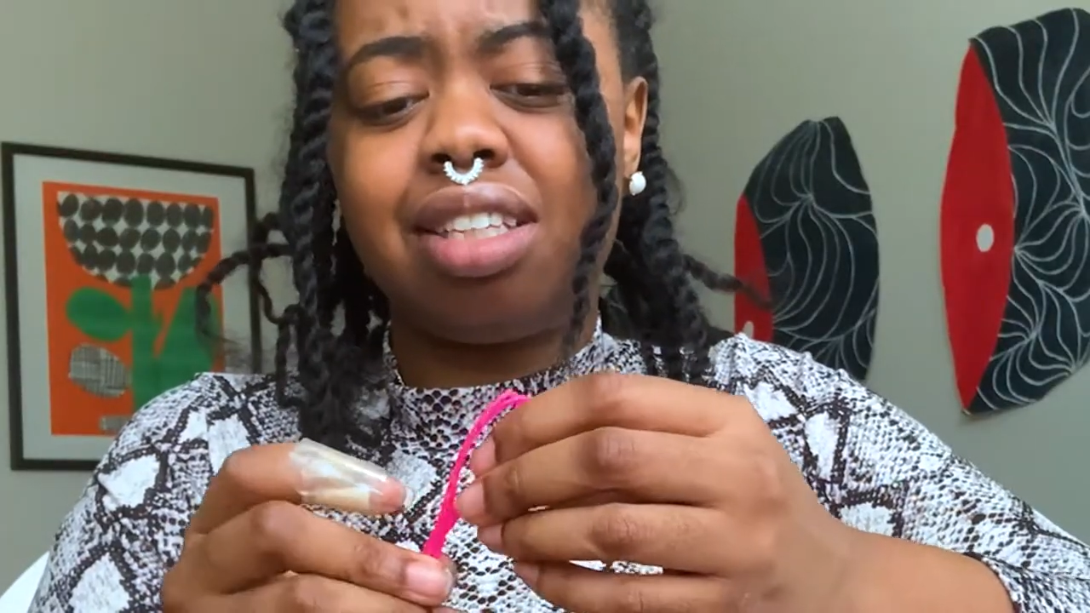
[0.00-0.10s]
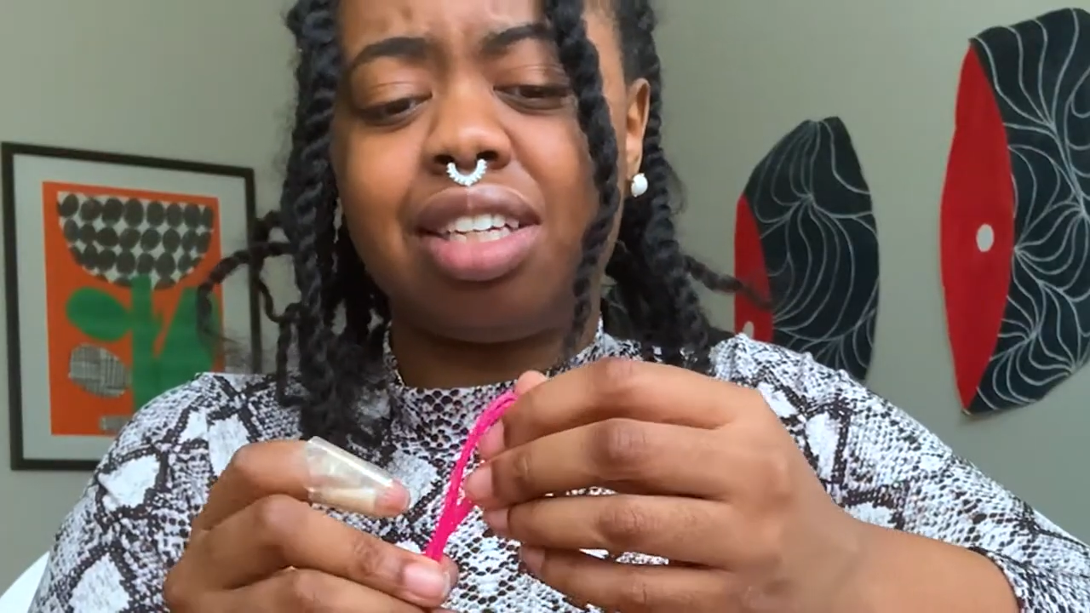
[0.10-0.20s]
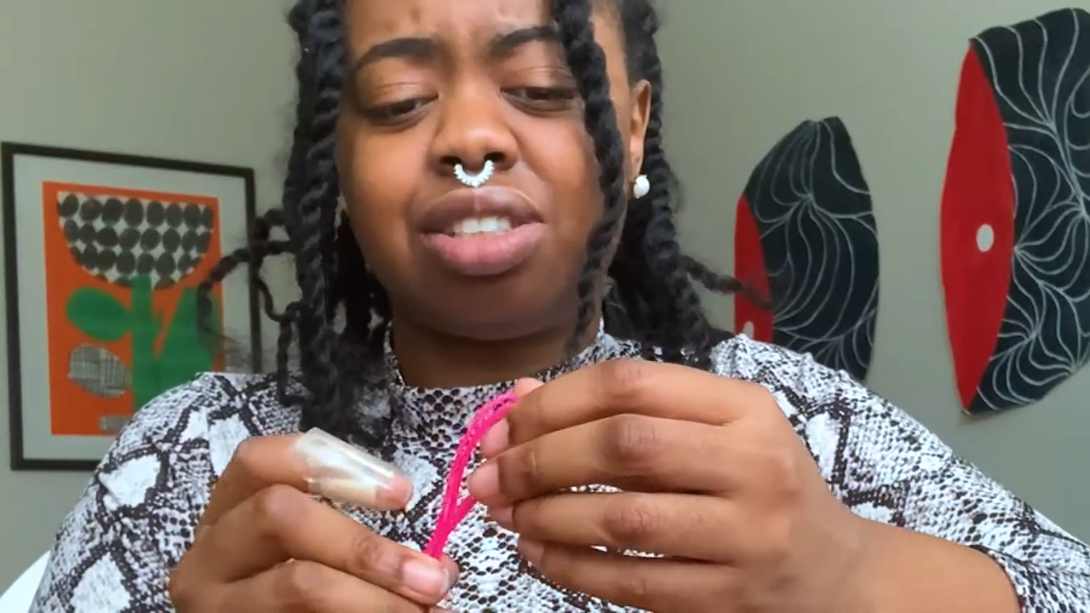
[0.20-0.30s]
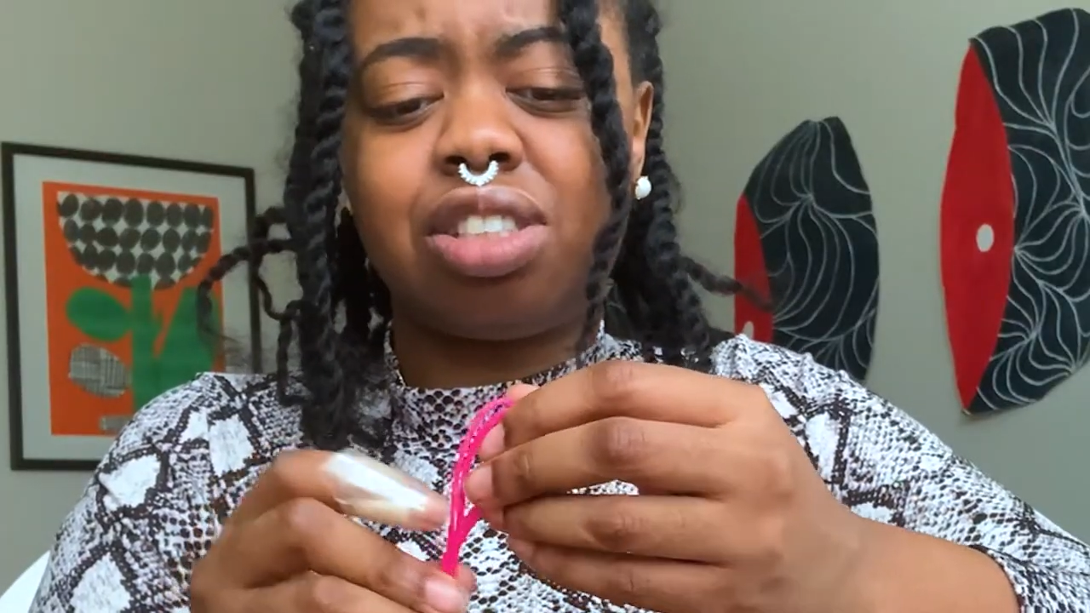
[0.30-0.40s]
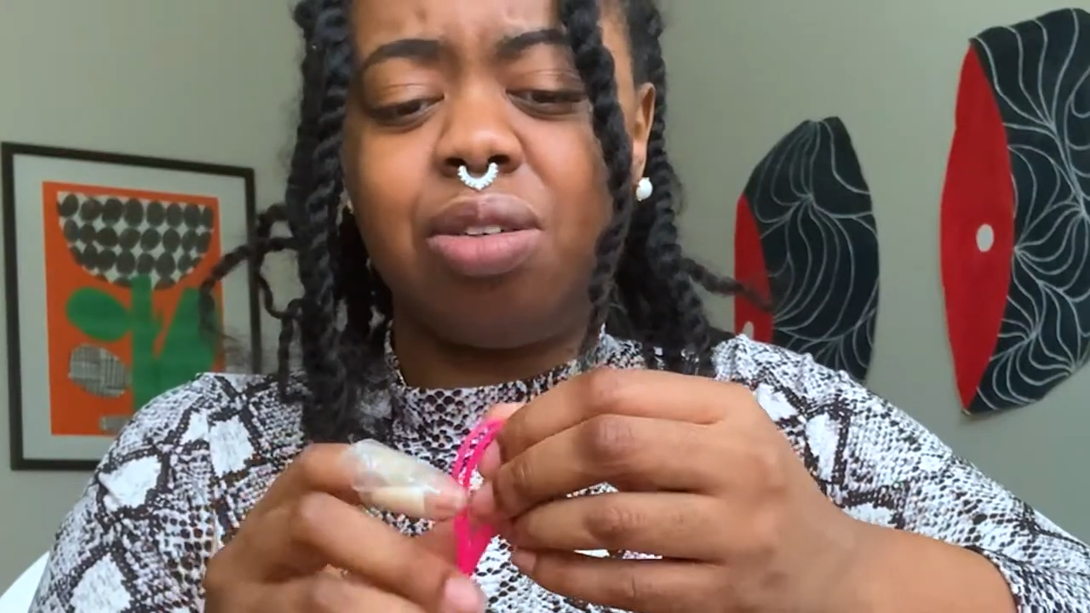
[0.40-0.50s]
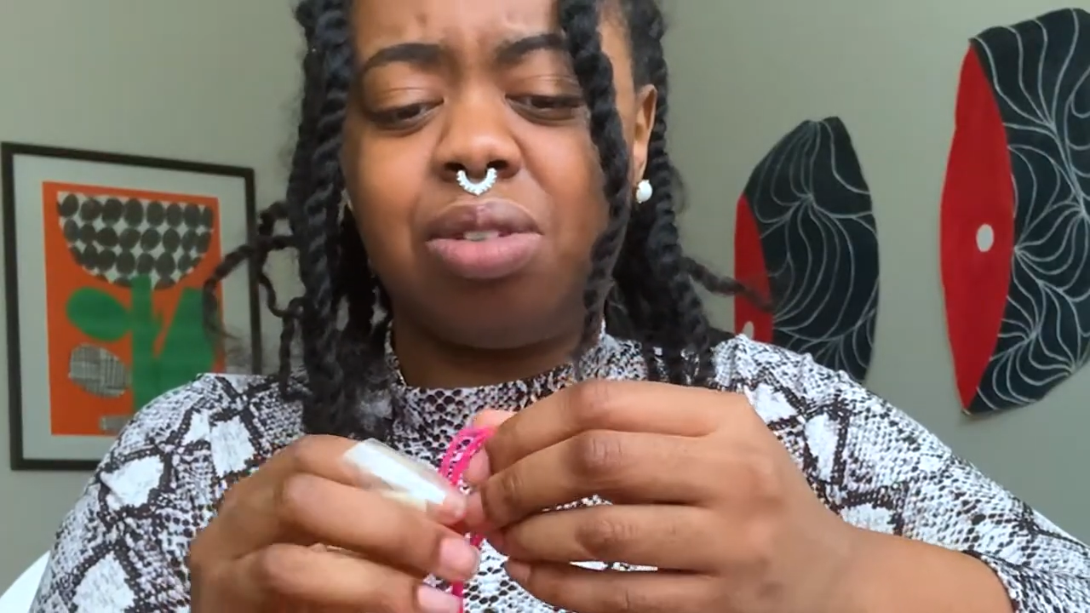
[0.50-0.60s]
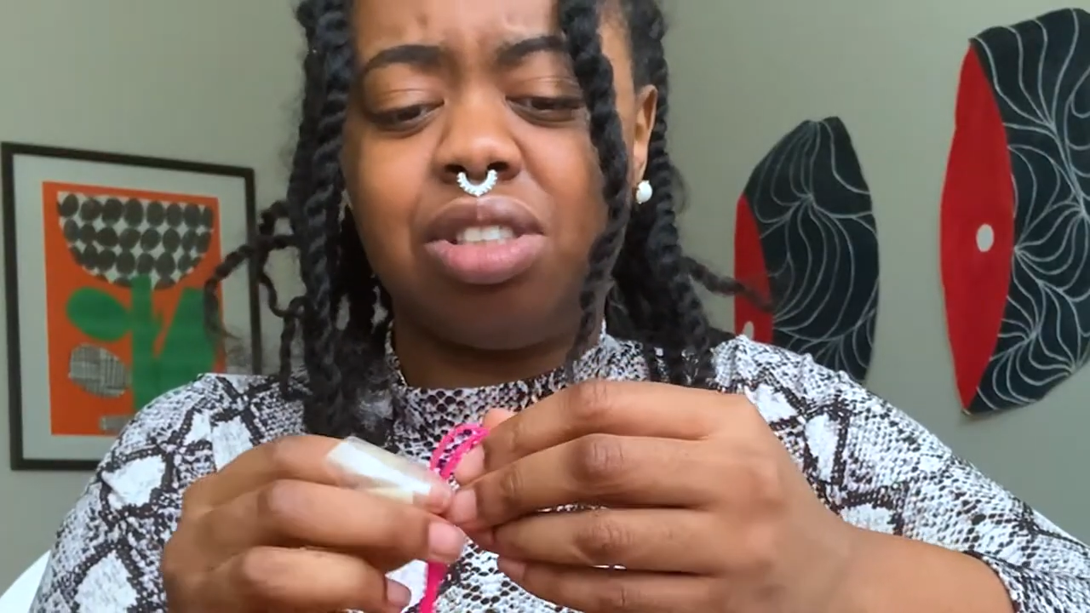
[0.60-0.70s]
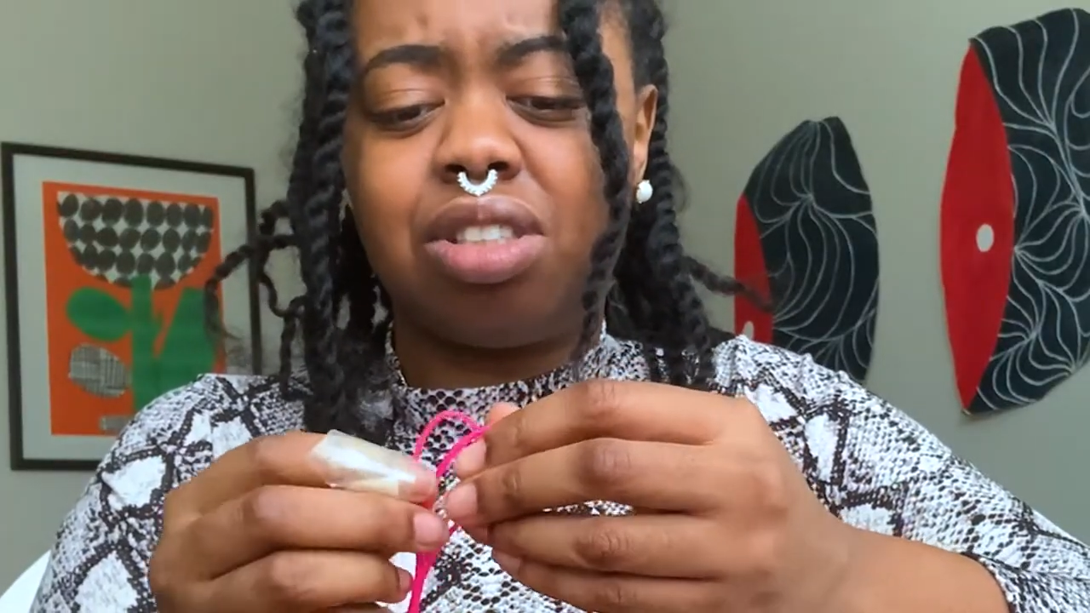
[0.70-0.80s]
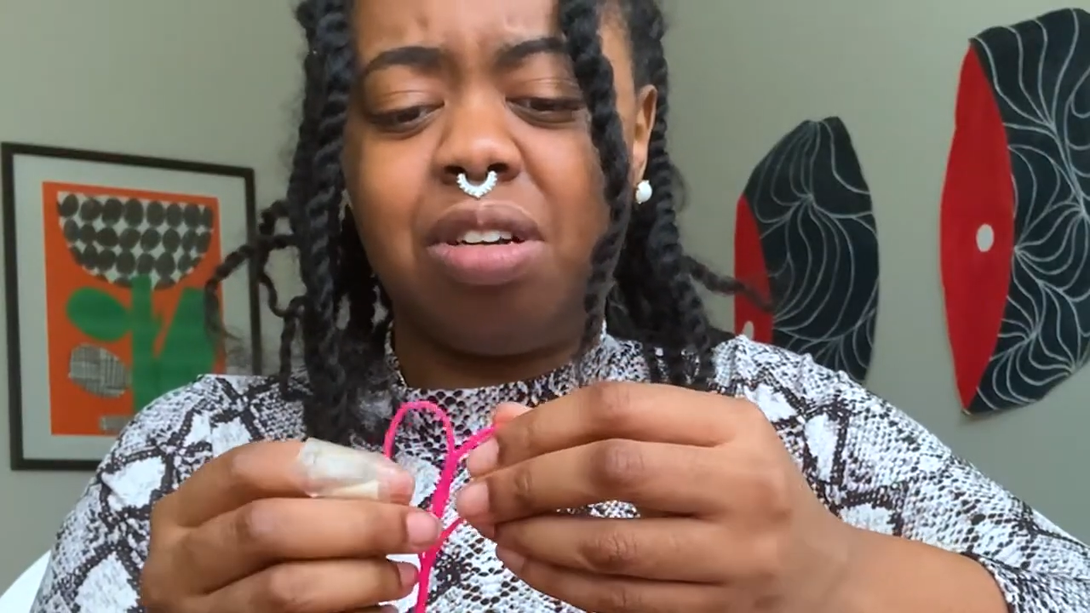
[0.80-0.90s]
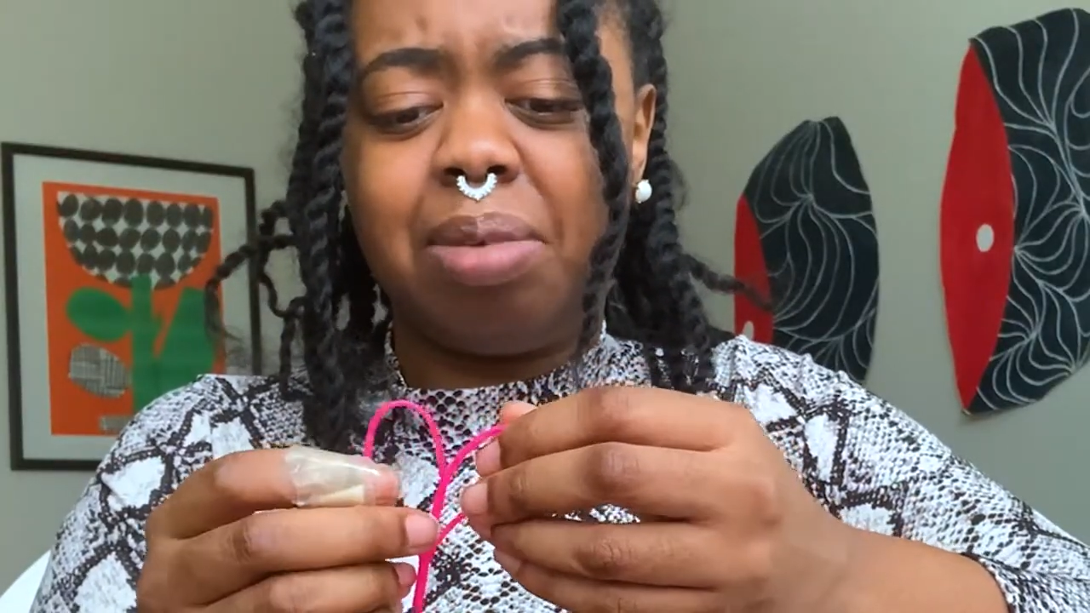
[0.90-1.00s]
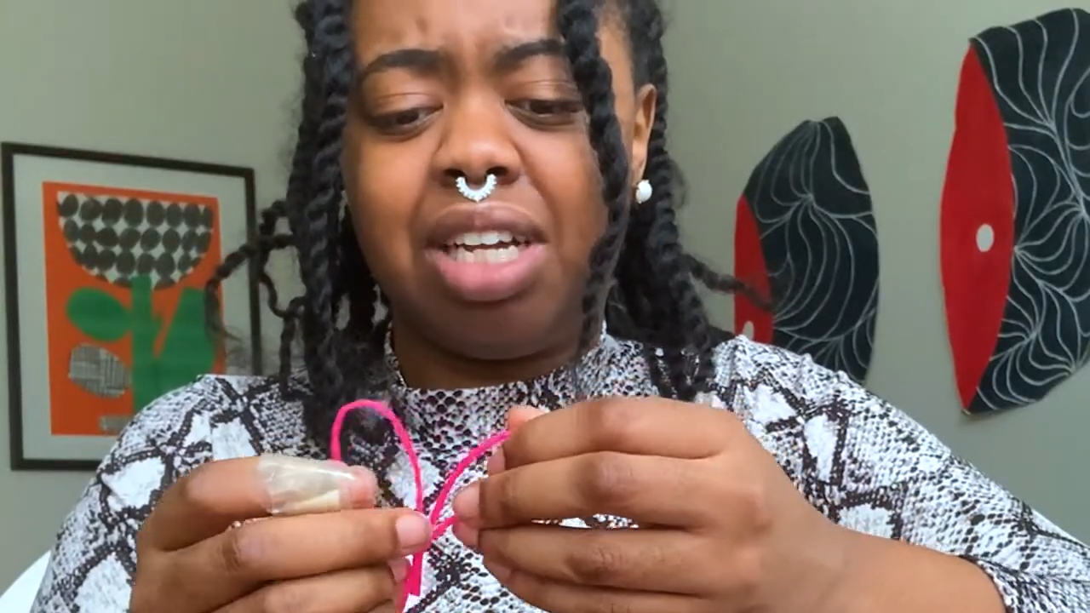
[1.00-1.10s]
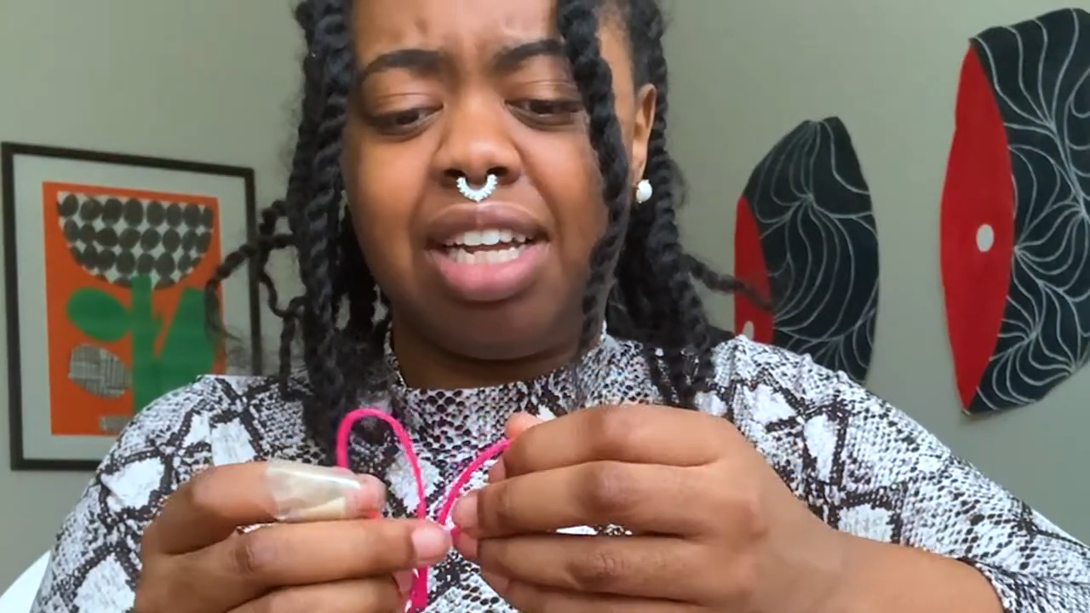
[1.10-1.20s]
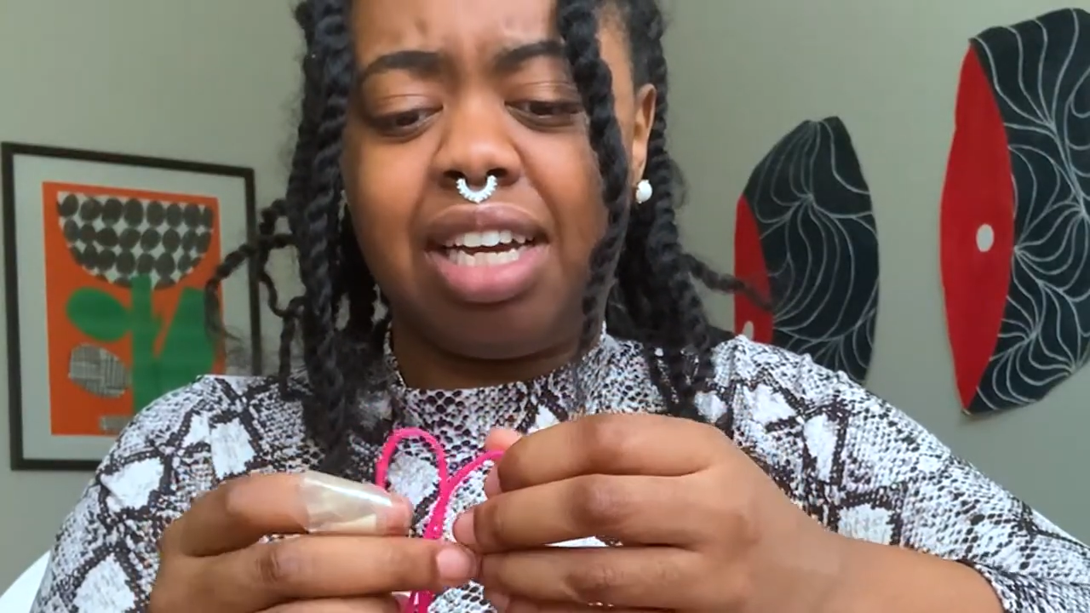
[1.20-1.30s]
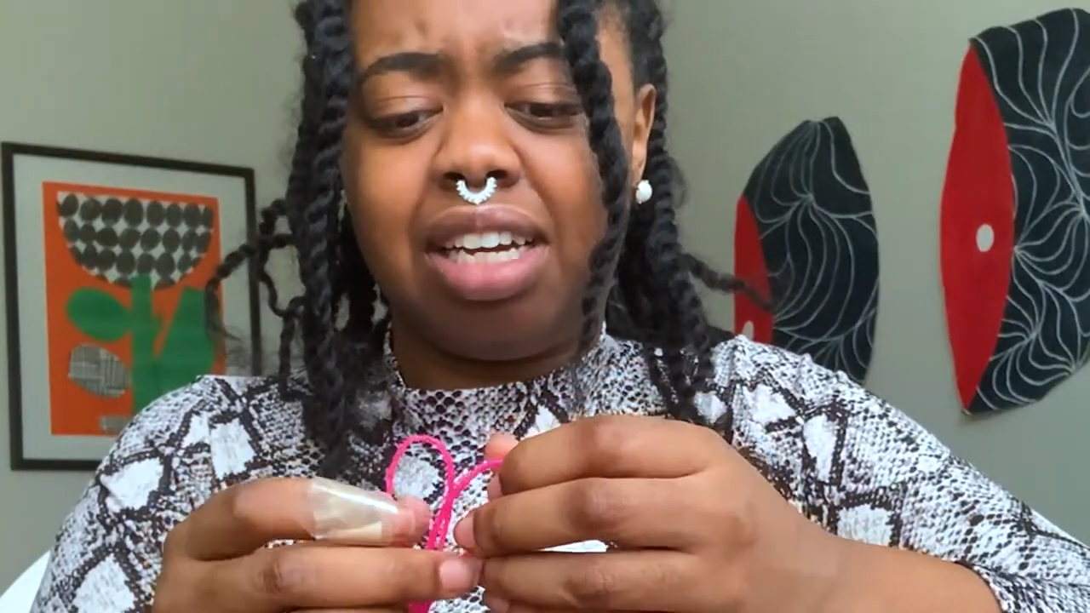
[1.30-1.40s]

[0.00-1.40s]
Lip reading: like so concerned about like